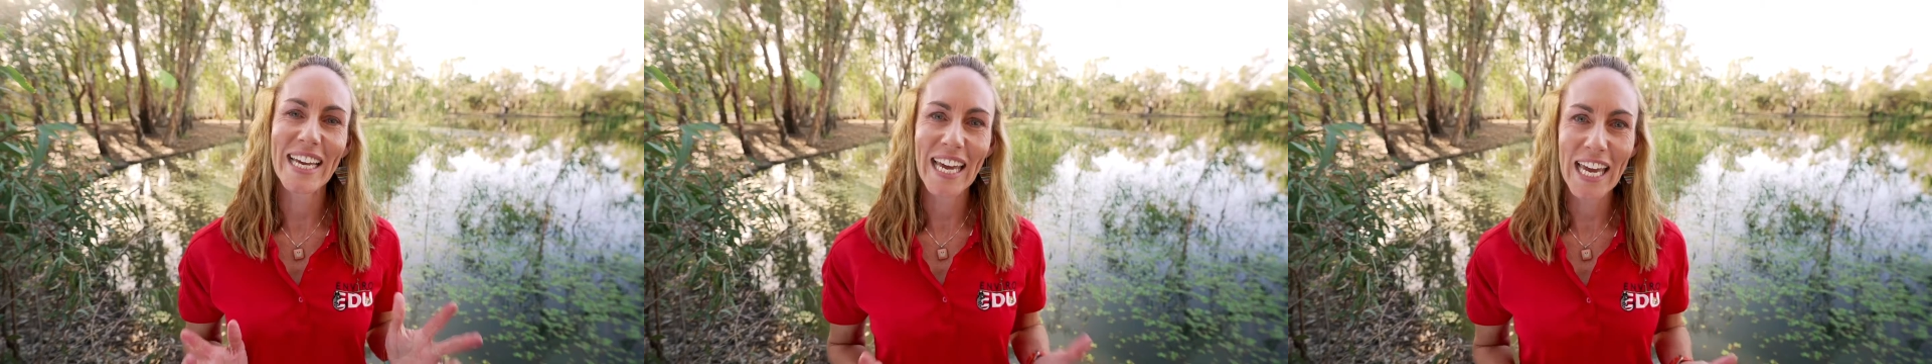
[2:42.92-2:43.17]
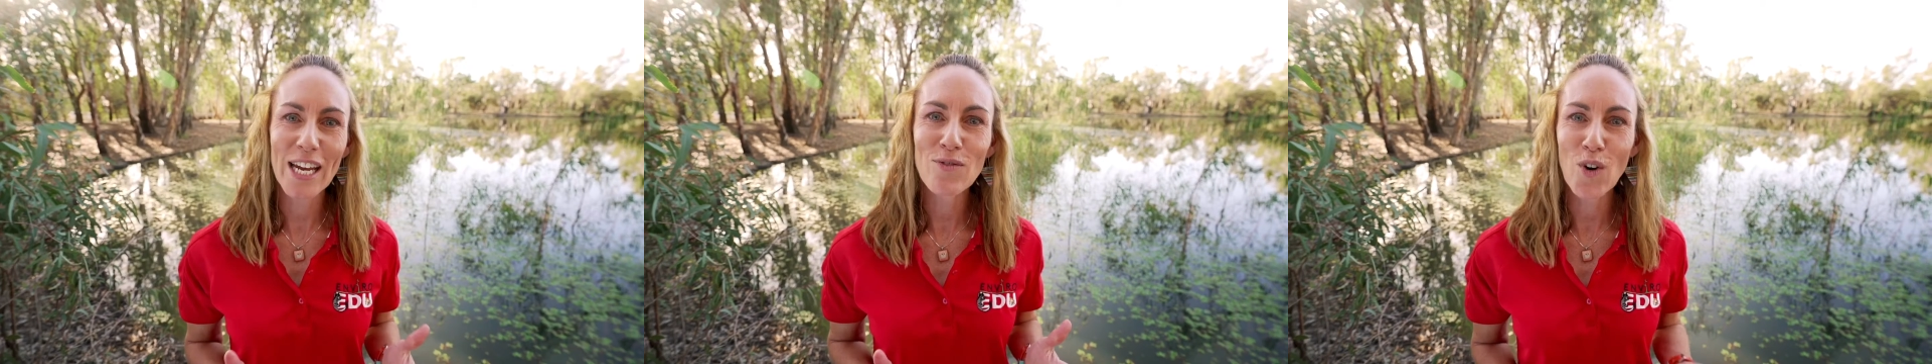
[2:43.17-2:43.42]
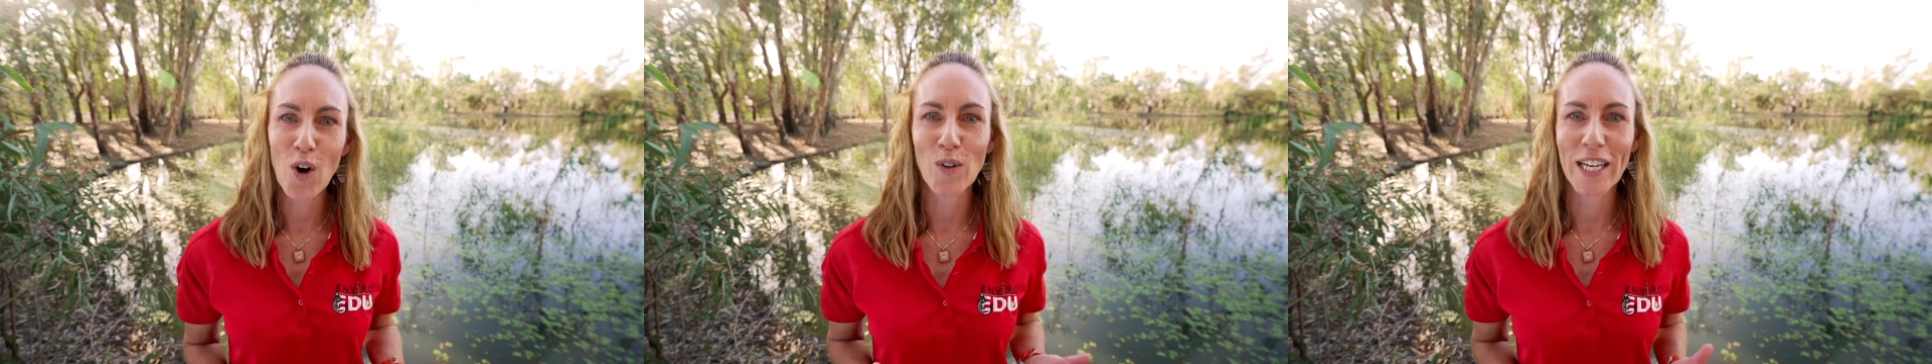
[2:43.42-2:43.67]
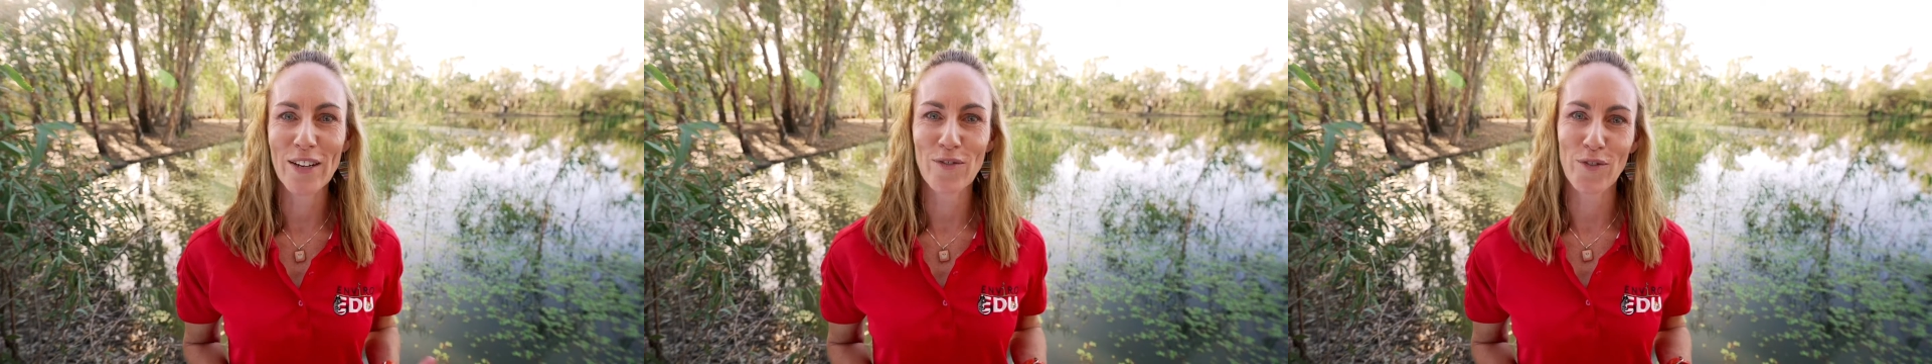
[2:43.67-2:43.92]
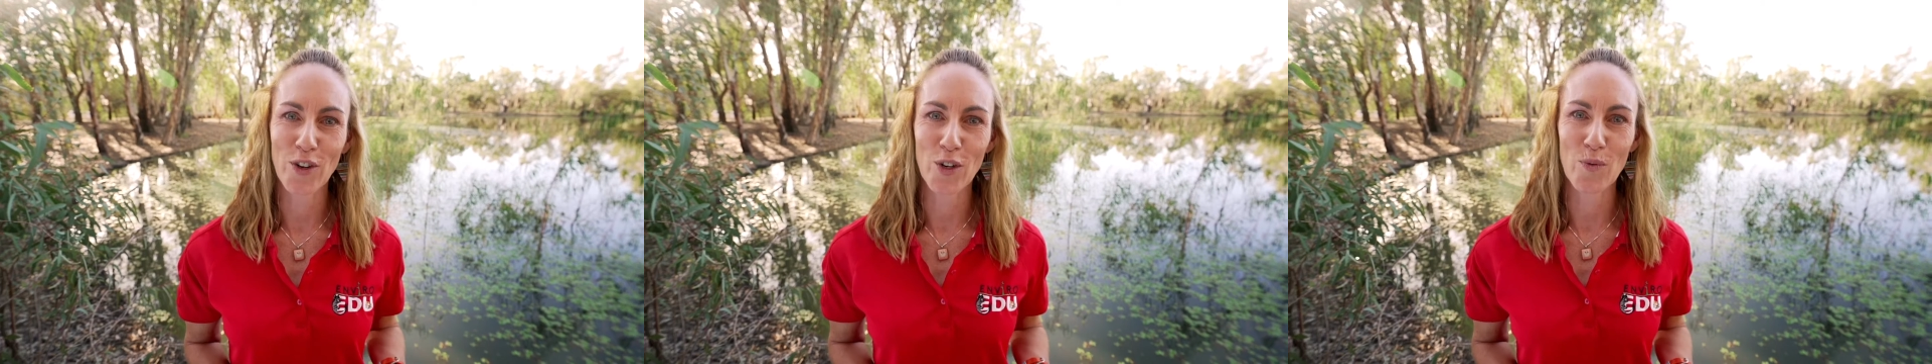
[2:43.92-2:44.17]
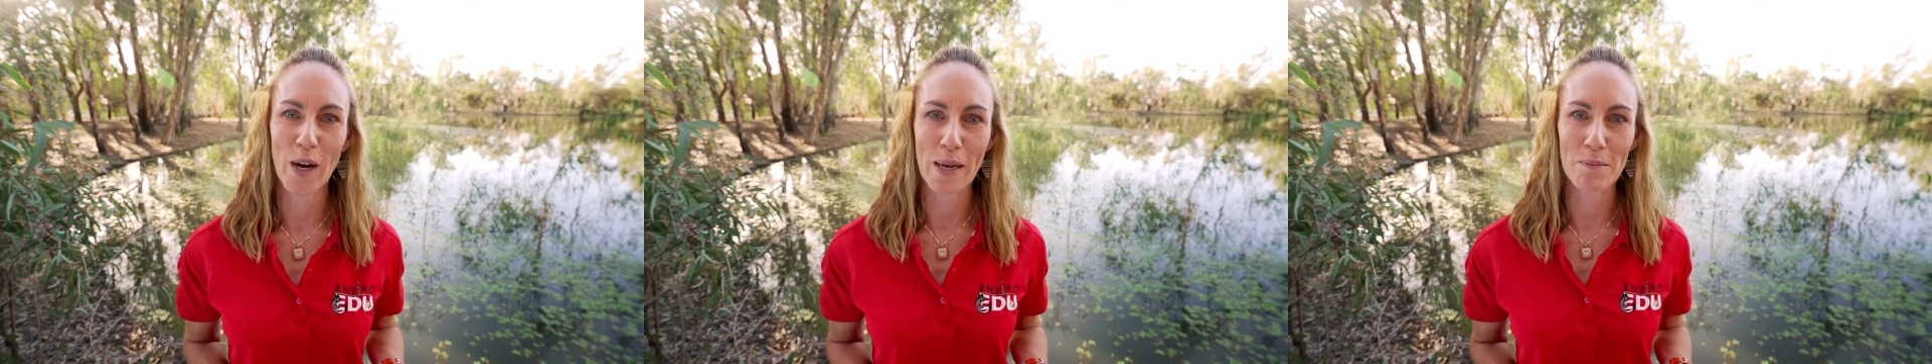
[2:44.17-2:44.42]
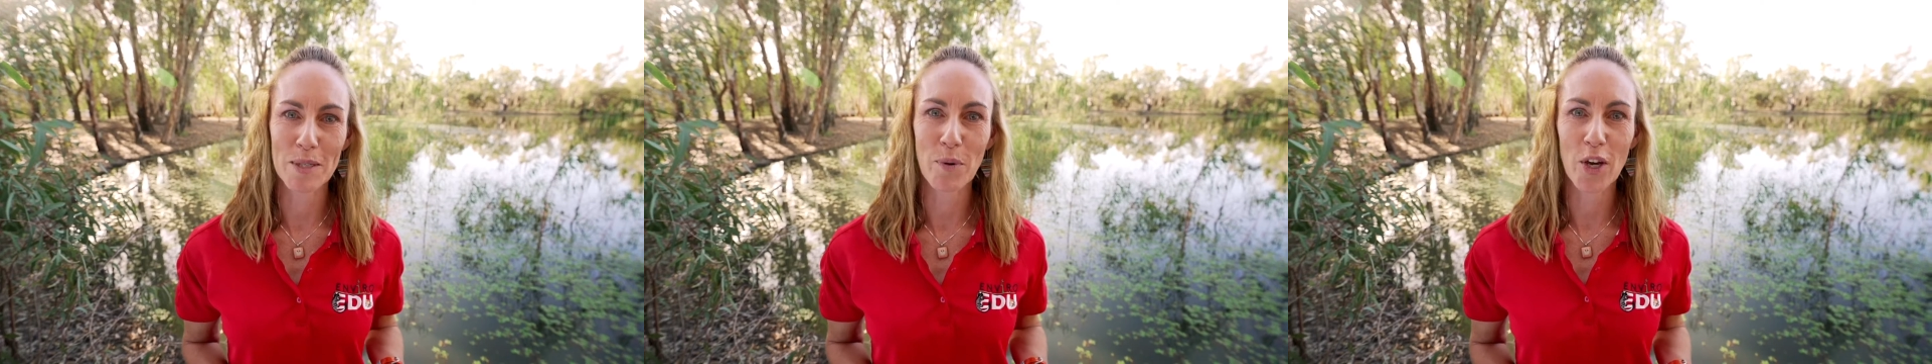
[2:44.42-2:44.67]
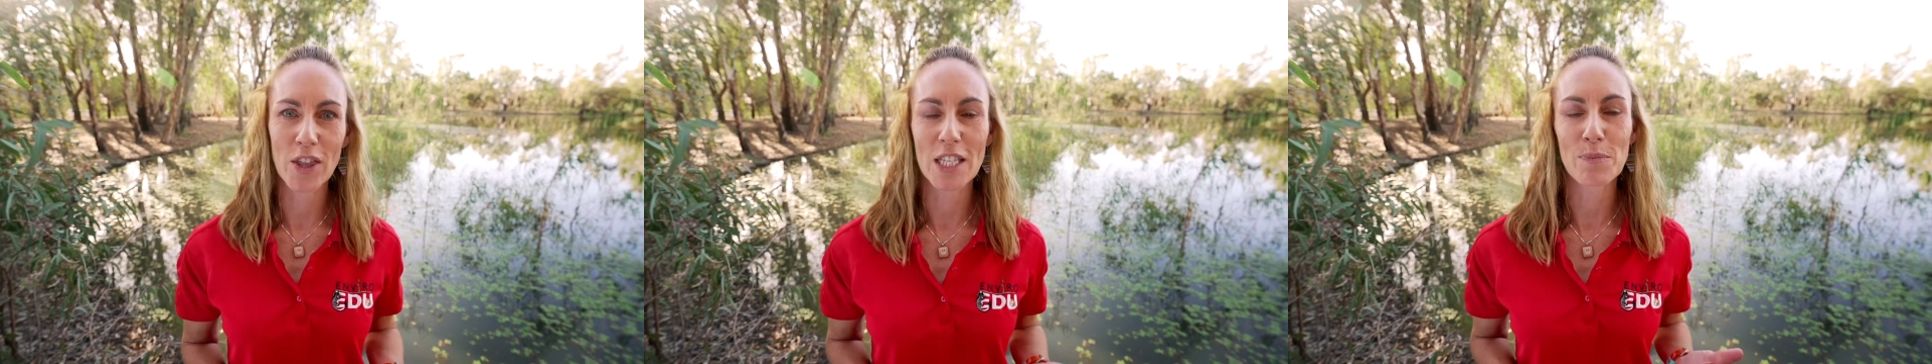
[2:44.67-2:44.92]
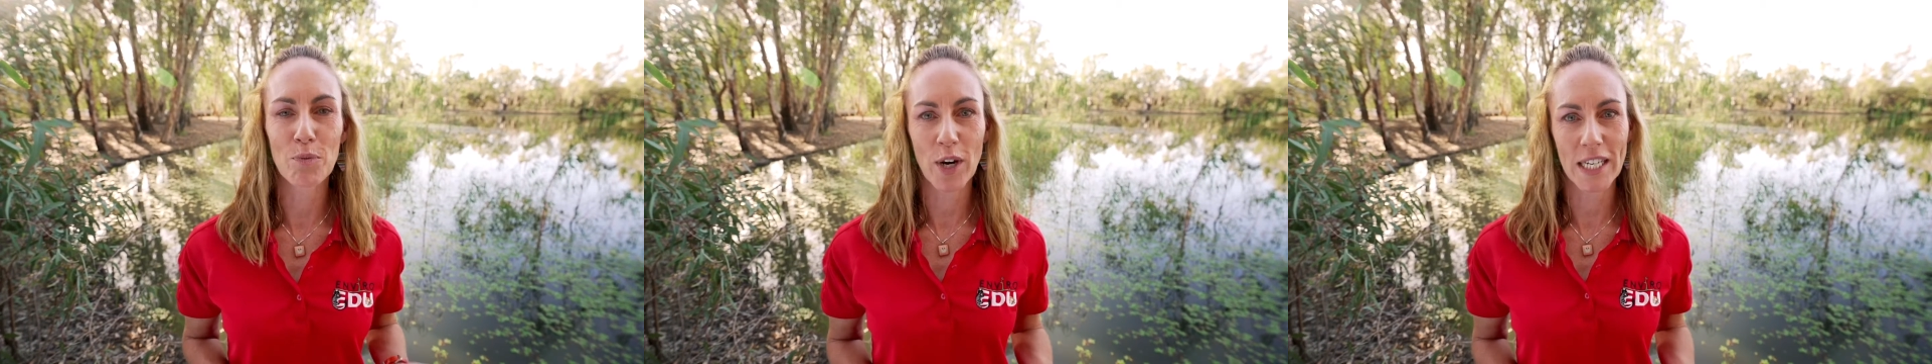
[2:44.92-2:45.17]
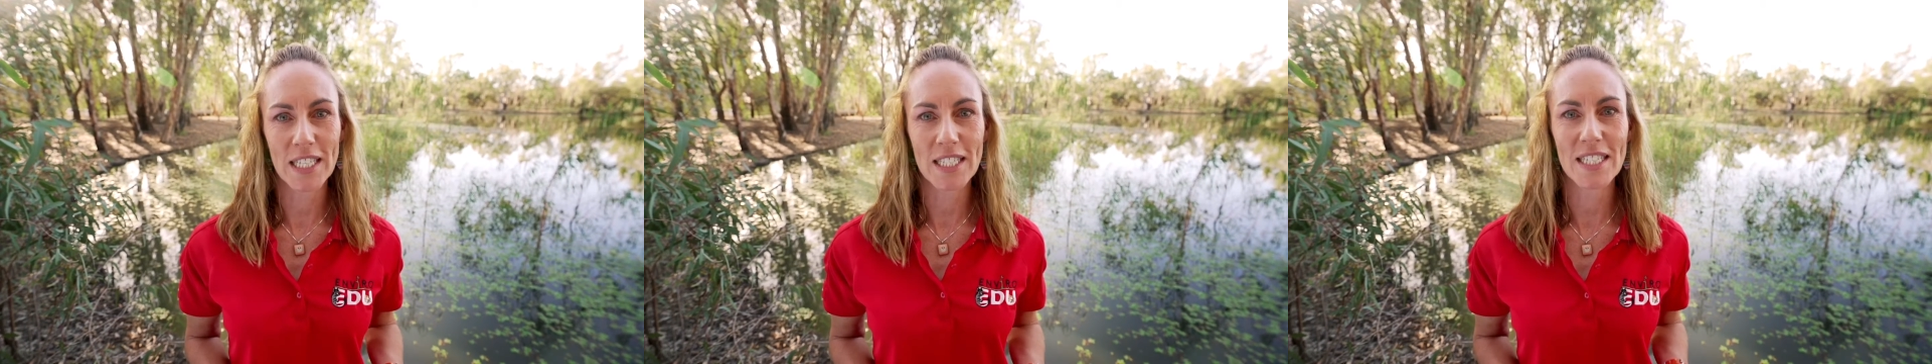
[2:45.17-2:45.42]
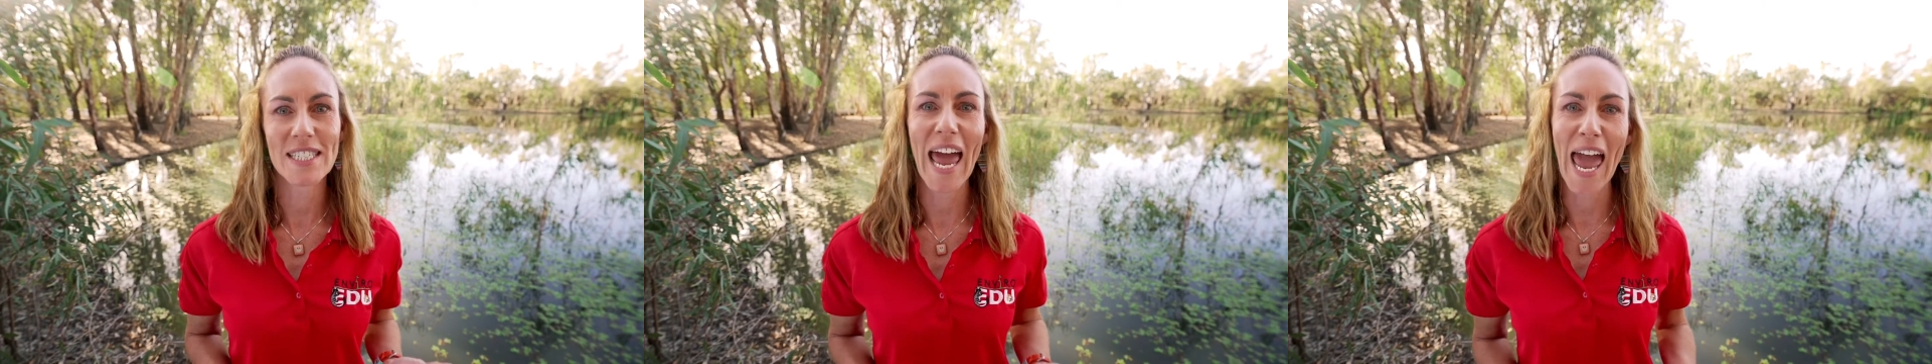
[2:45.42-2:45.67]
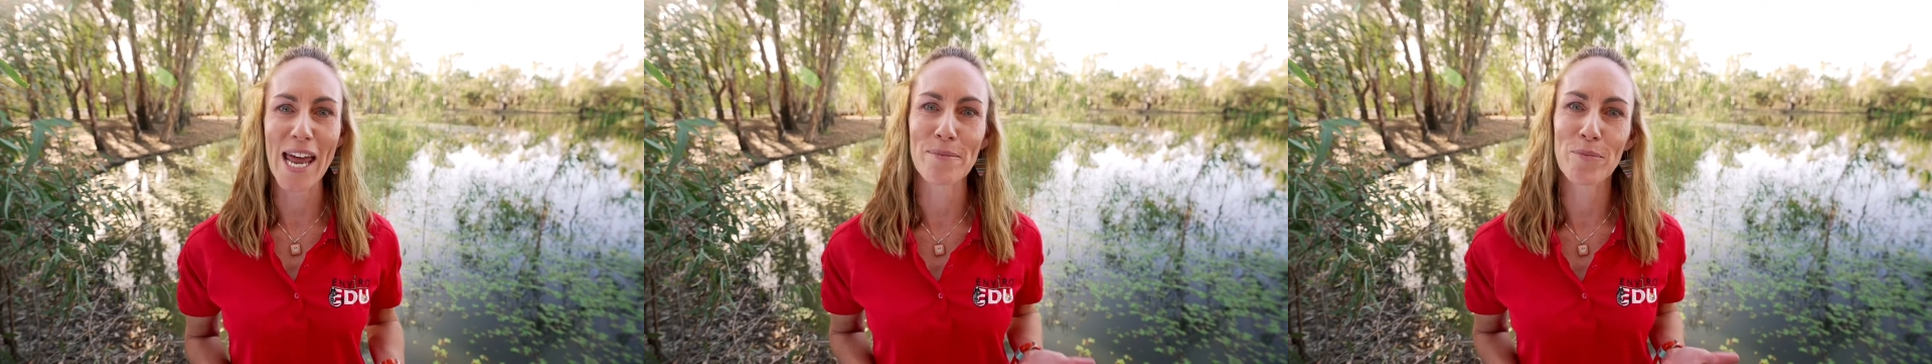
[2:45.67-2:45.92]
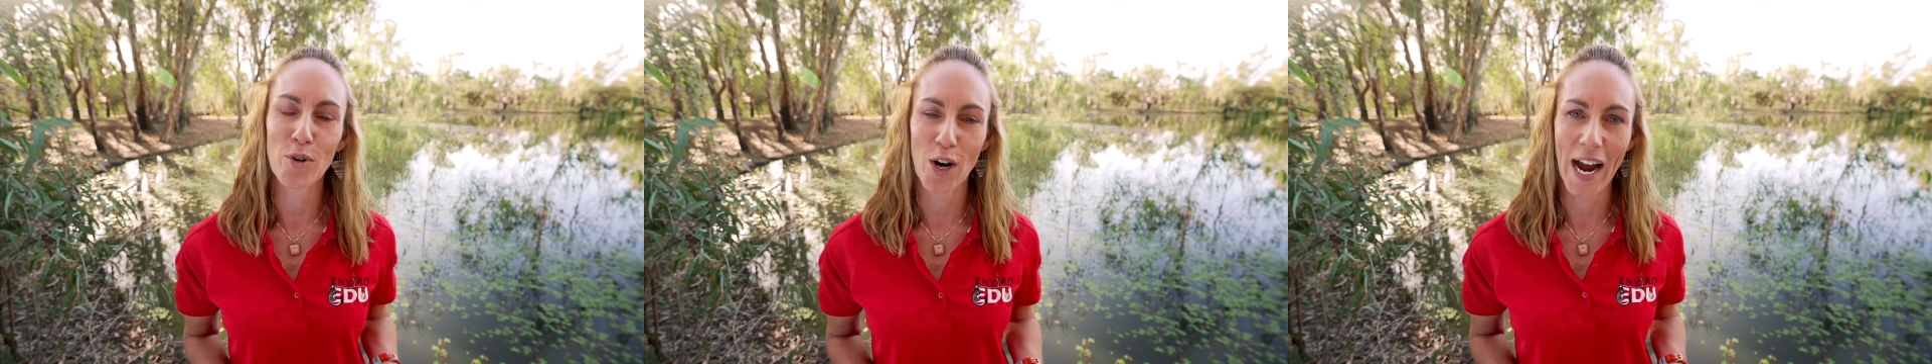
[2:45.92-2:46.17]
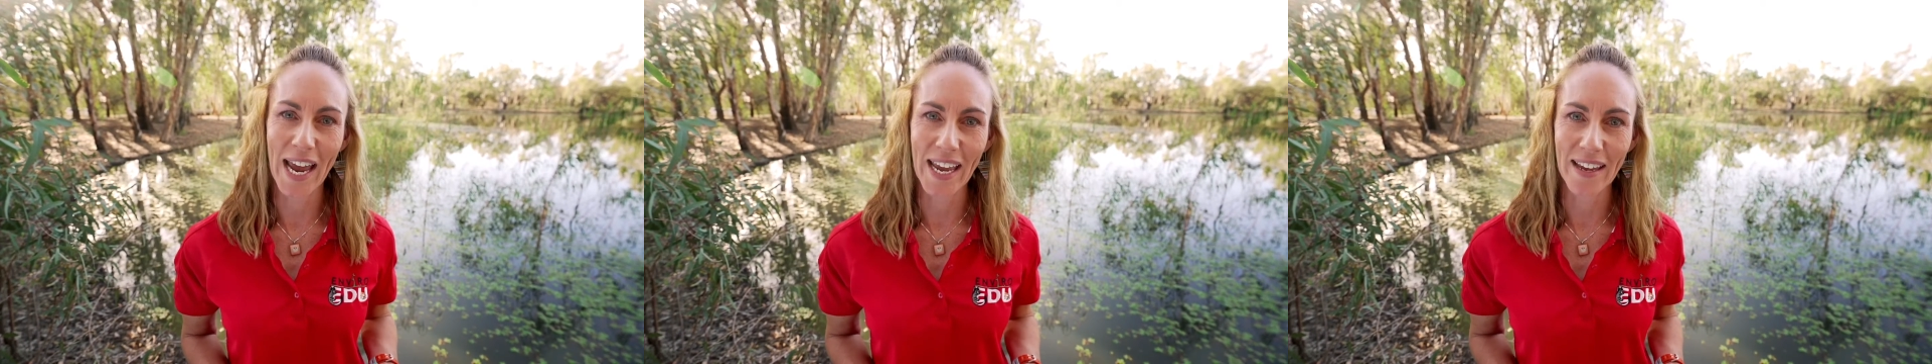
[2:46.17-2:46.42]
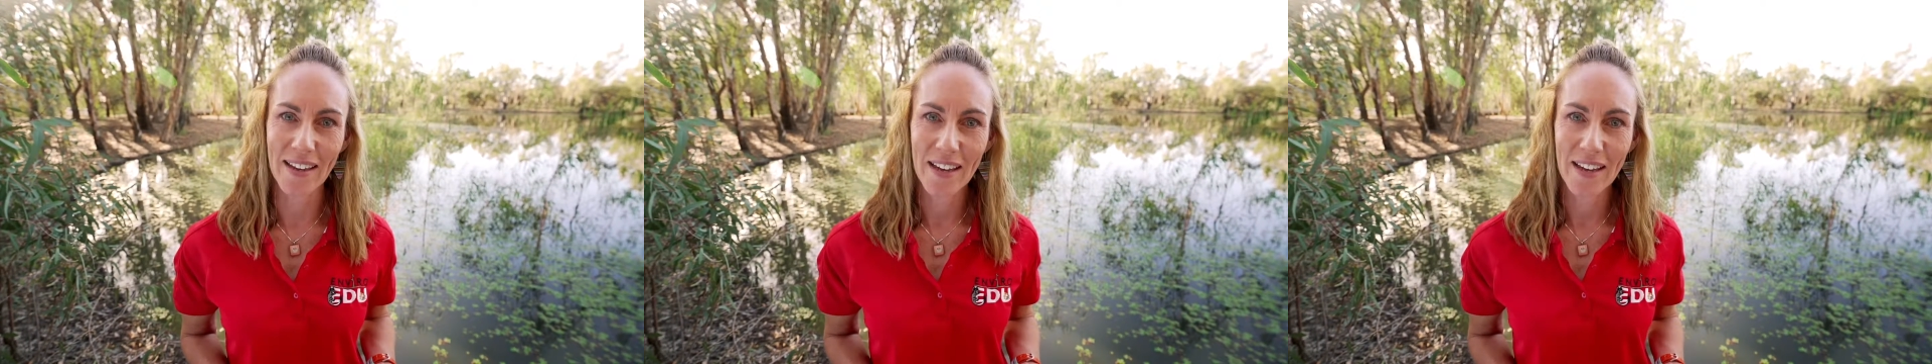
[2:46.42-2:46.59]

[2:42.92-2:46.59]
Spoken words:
key role in food webs, both as predators and prey.